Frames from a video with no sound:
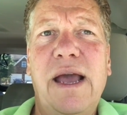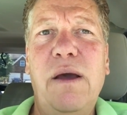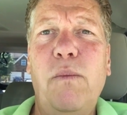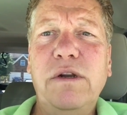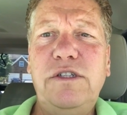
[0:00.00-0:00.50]

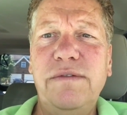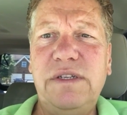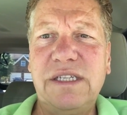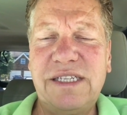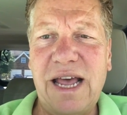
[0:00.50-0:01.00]
And once you've
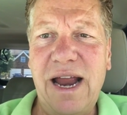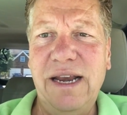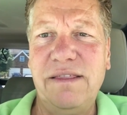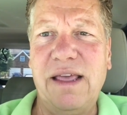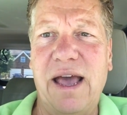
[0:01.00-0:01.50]

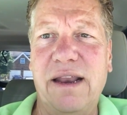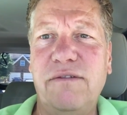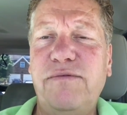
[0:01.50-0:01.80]
decided that,